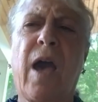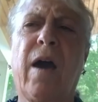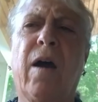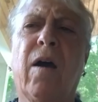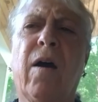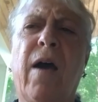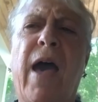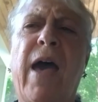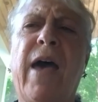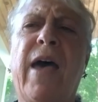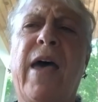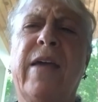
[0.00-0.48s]

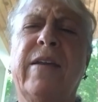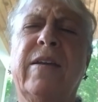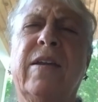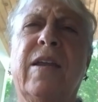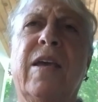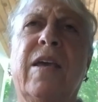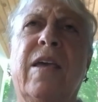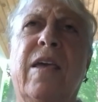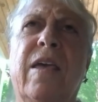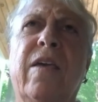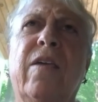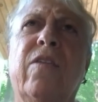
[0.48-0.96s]
And
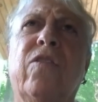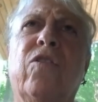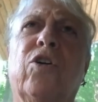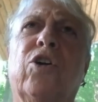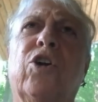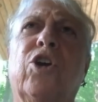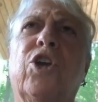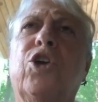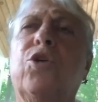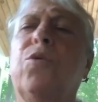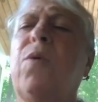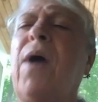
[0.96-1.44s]

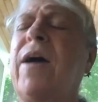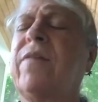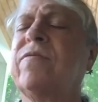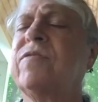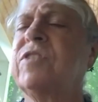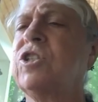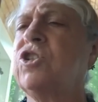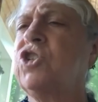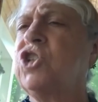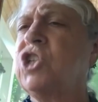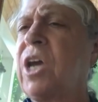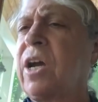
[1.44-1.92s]
either you have
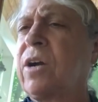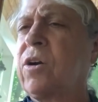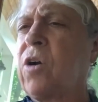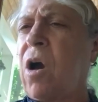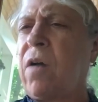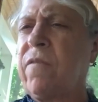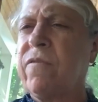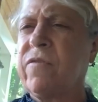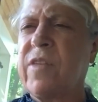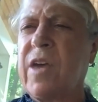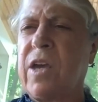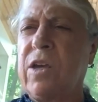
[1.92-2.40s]
to check
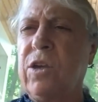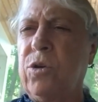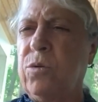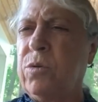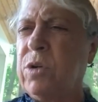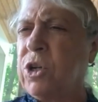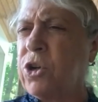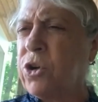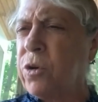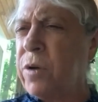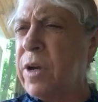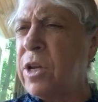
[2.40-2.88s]
off that
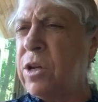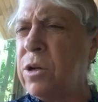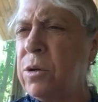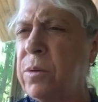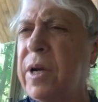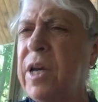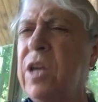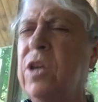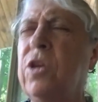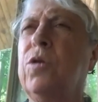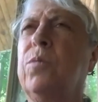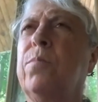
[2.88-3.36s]
you agree to
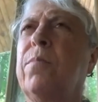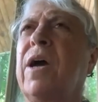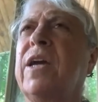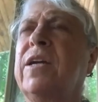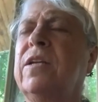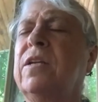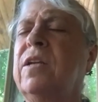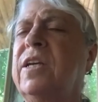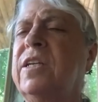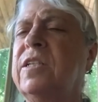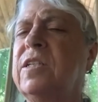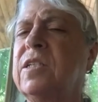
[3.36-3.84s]
it, you
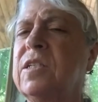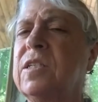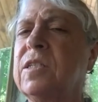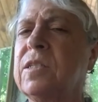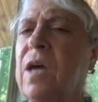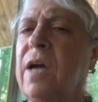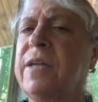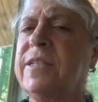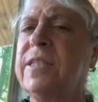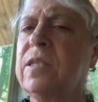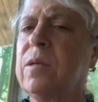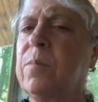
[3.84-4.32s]
might need to
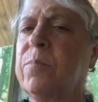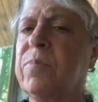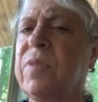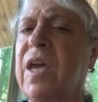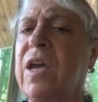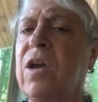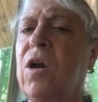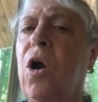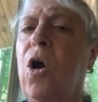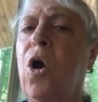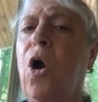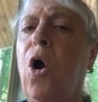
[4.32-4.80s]
sign
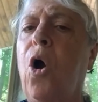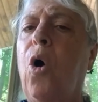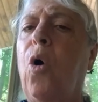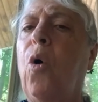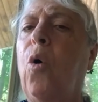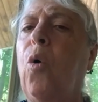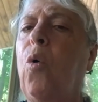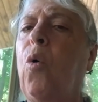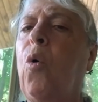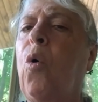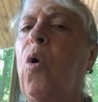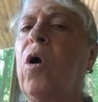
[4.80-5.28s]
something,
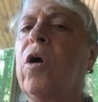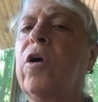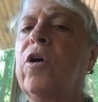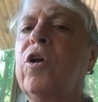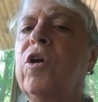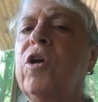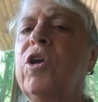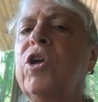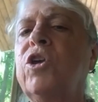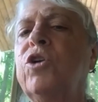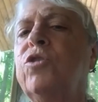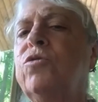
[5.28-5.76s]

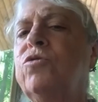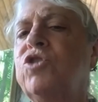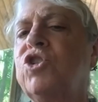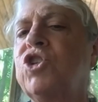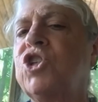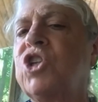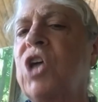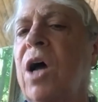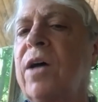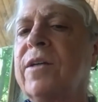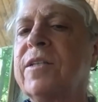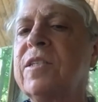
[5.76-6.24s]
or you
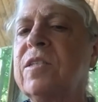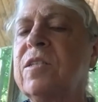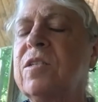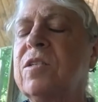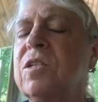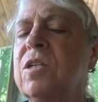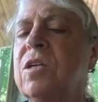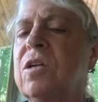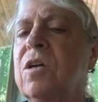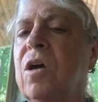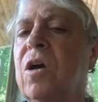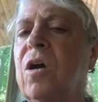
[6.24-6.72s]

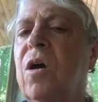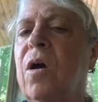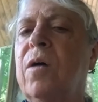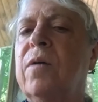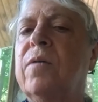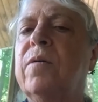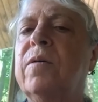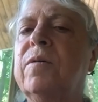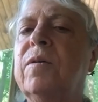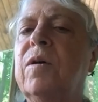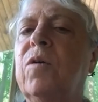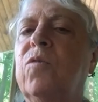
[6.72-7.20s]
just
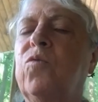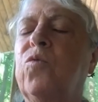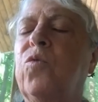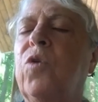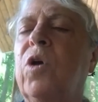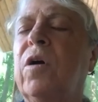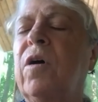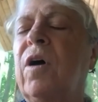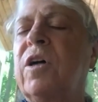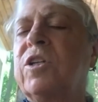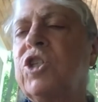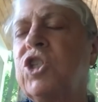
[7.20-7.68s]

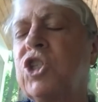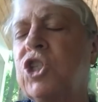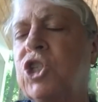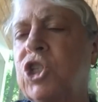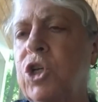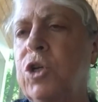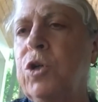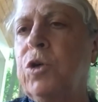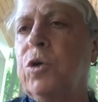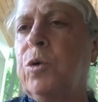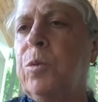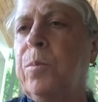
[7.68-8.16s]

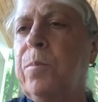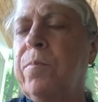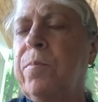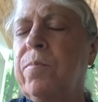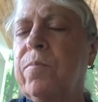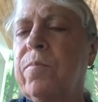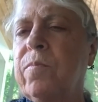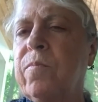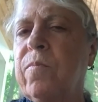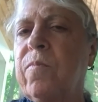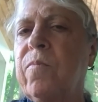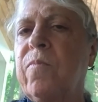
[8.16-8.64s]
assume
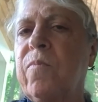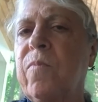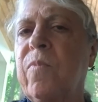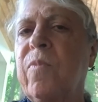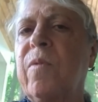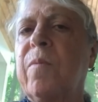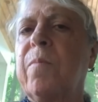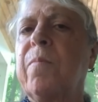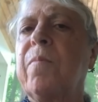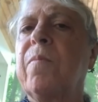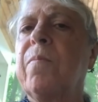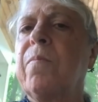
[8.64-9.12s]

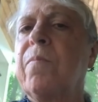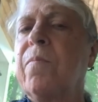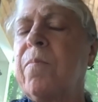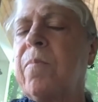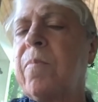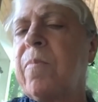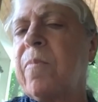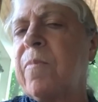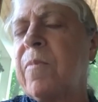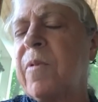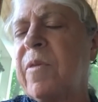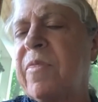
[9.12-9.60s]

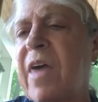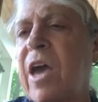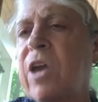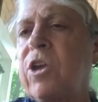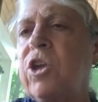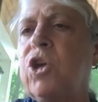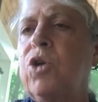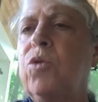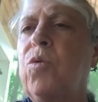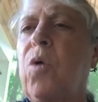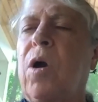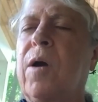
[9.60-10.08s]
that
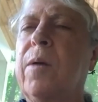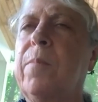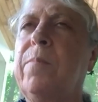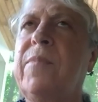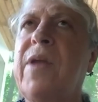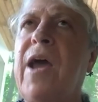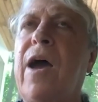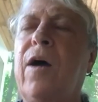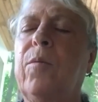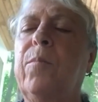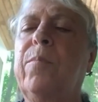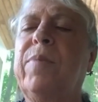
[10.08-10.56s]
you are
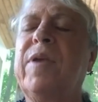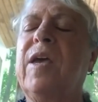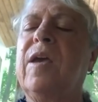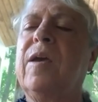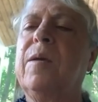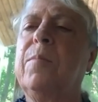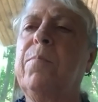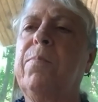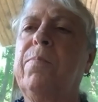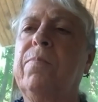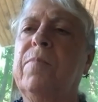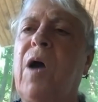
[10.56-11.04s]
now
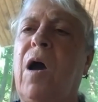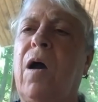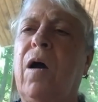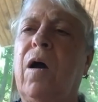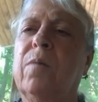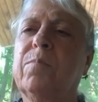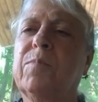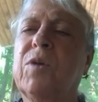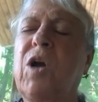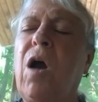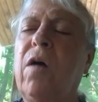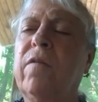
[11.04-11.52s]
being
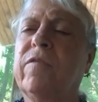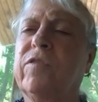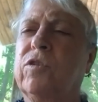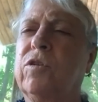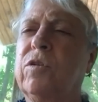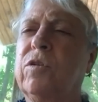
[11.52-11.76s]
covered